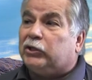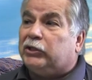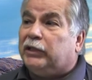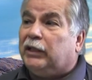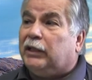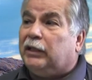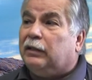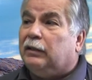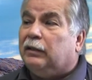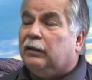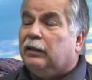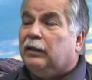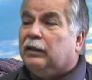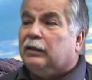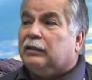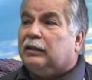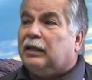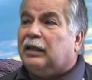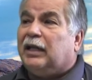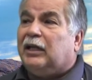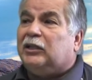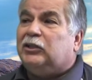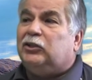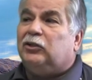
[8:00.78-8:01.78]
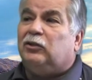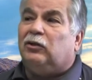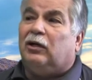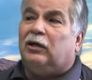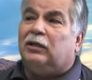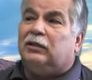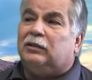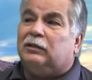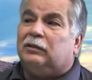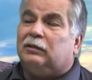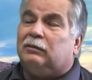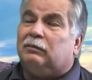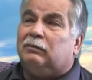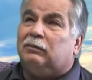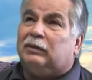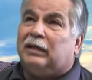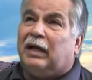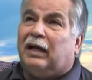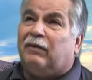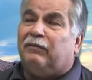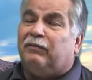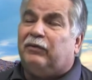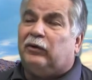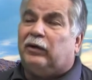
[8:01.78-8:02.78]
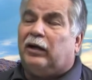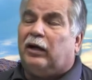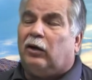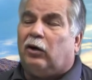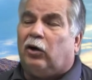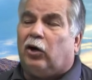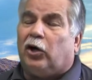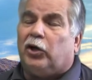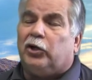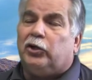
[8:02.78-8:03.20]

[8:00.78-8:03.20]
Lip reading: worksheet that lets you kind of figure out,